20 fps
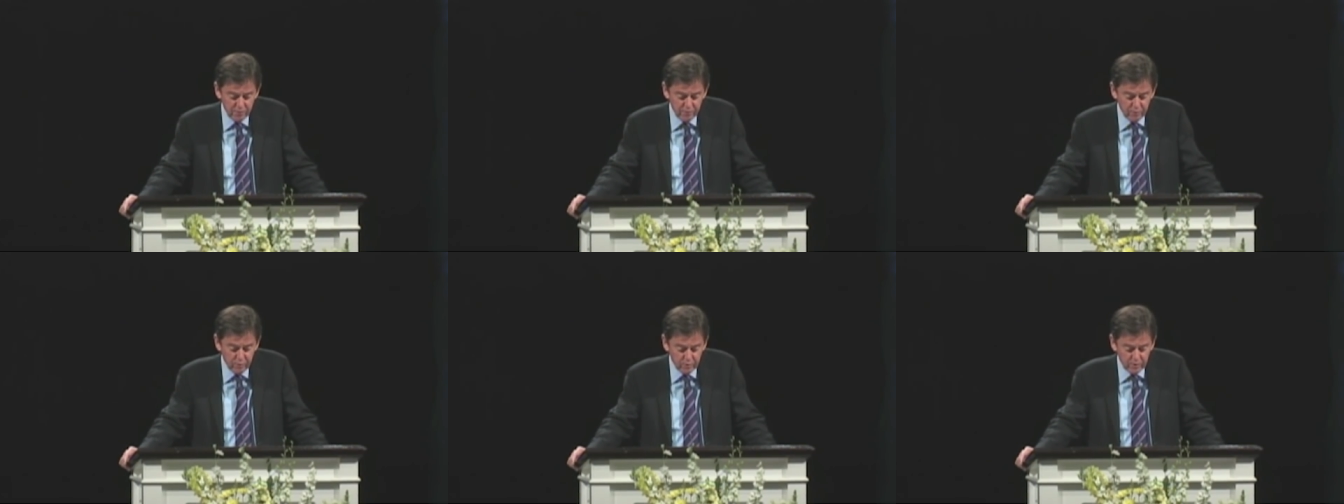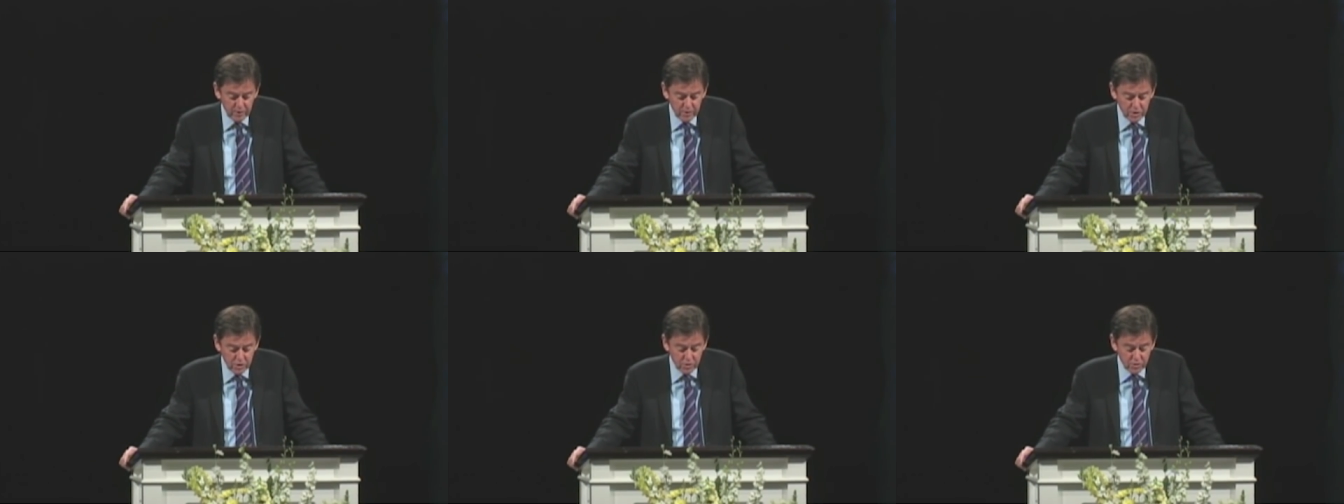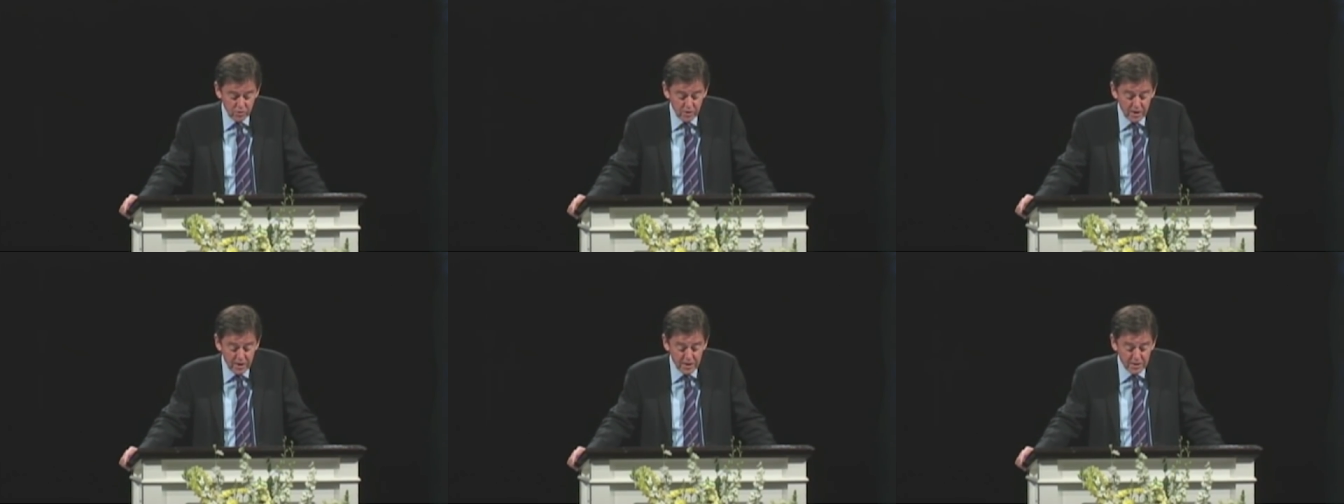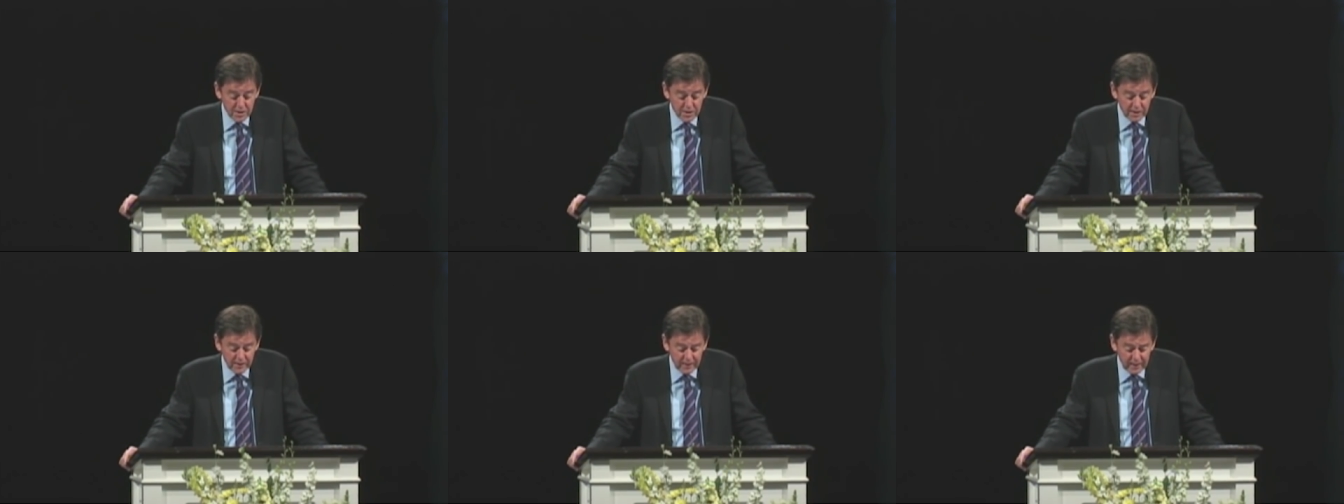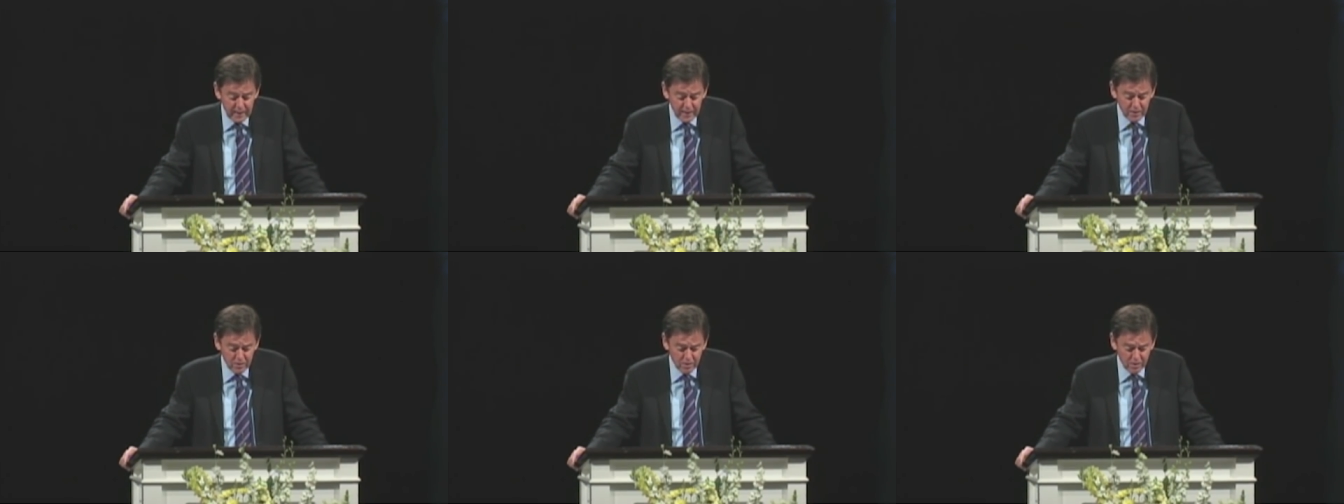fruitless trees in
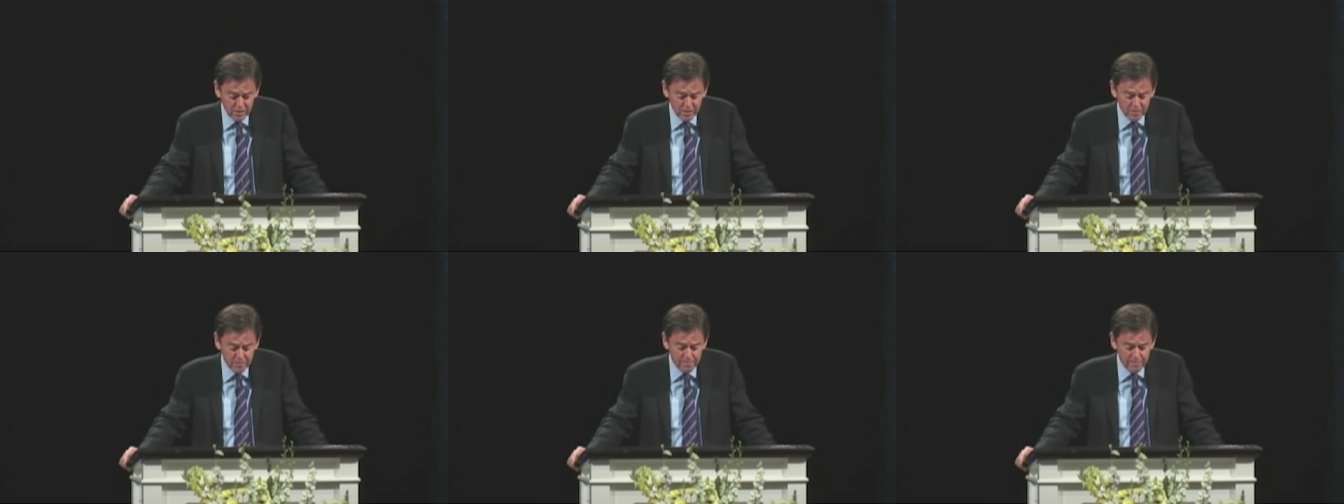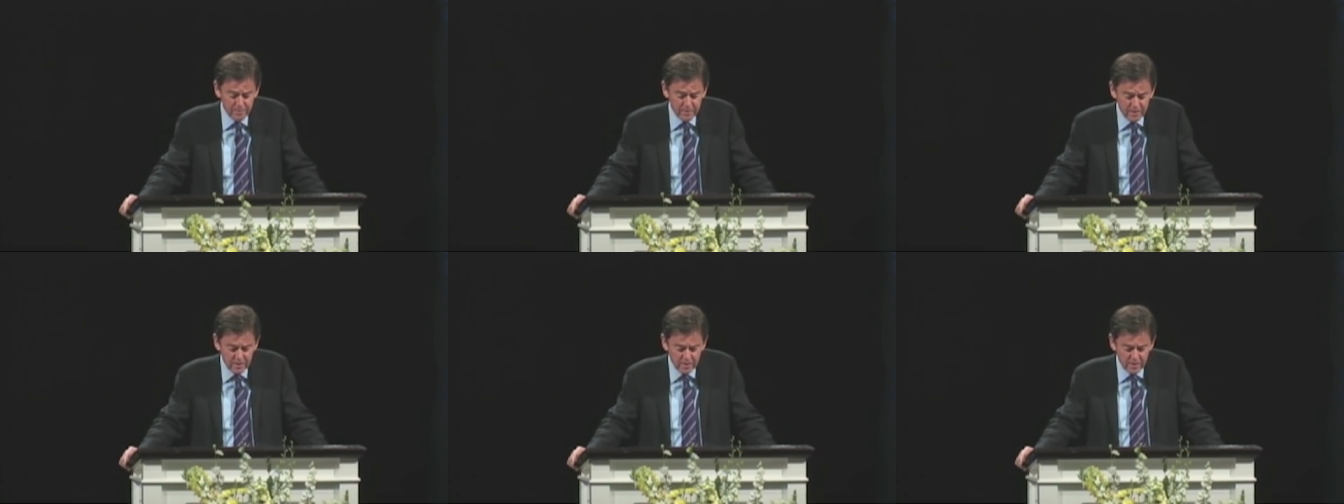late autumn,